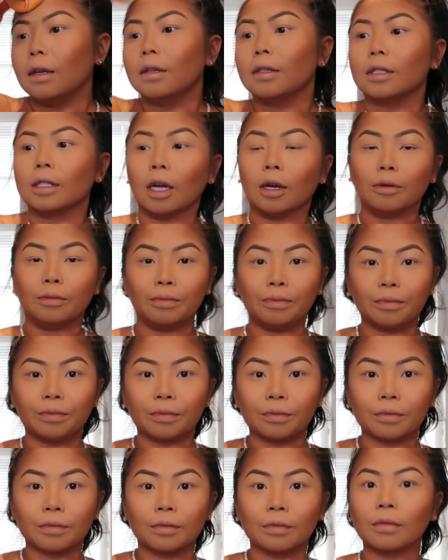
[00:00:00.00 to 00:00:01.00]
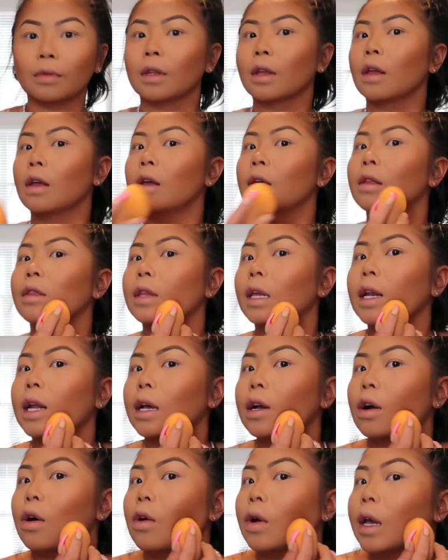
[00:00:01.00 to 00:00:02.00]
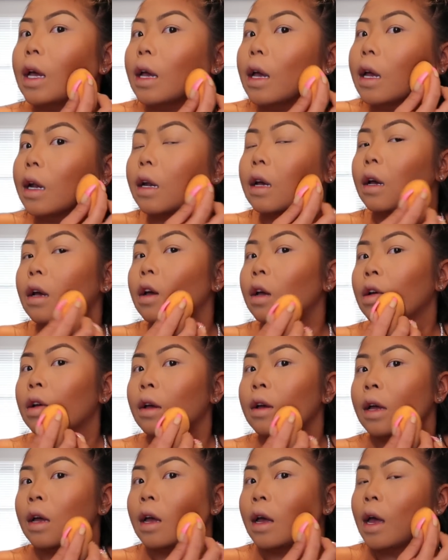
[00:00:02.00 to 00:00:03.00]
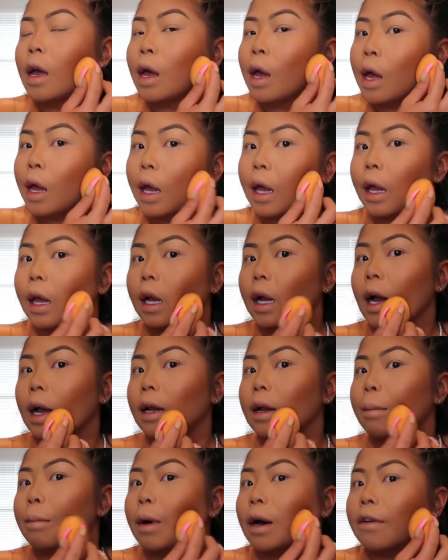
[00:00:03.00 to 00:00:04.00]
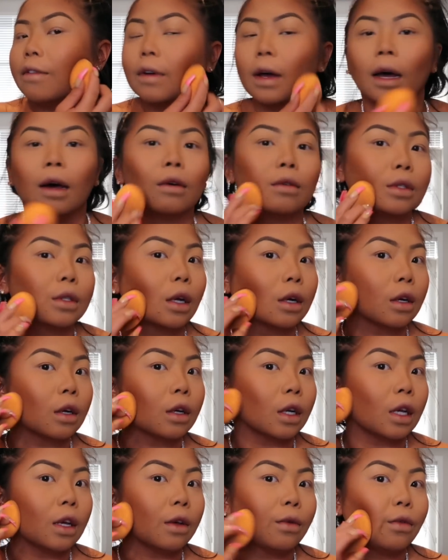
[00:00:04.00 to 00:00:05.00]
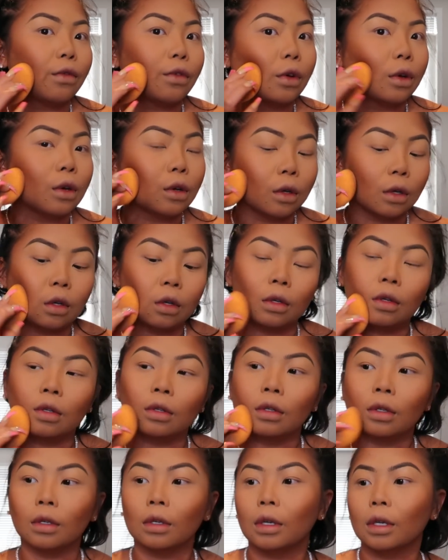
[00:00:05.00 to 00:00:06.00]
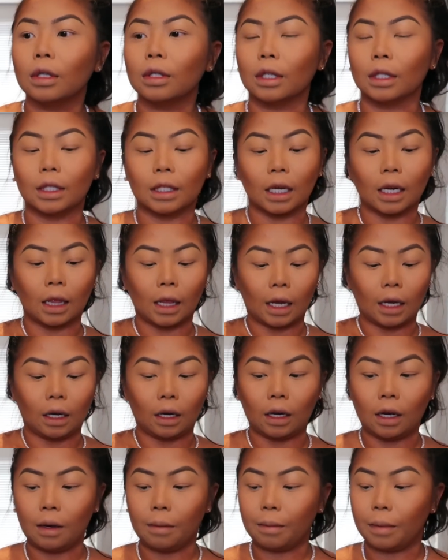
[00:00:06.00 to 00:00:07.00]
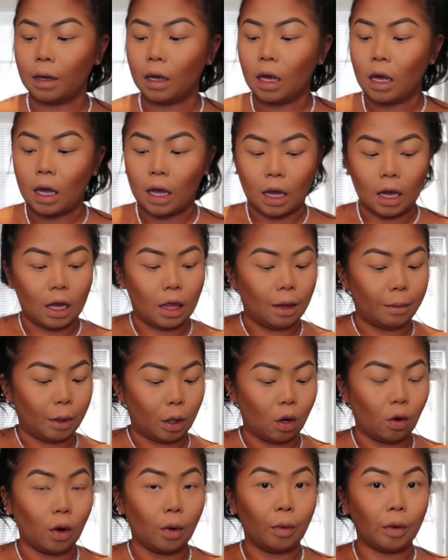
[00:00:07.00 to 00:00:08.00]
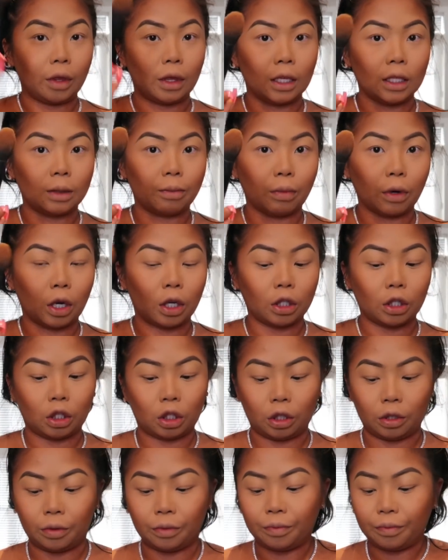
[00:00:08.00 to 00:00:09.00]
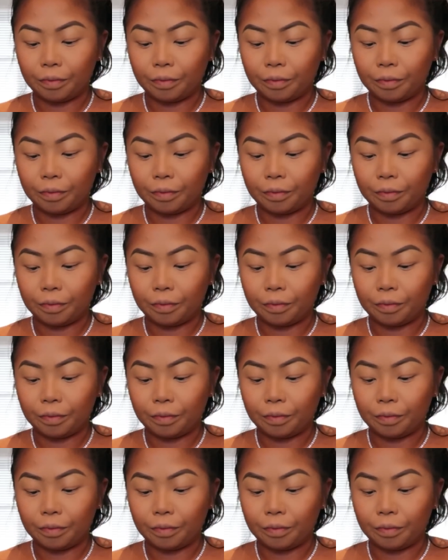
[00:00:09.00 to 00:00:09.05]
So then I go in and kind of buff out underneath, just kind of lighten it up. And I'm gonna go in with this brush,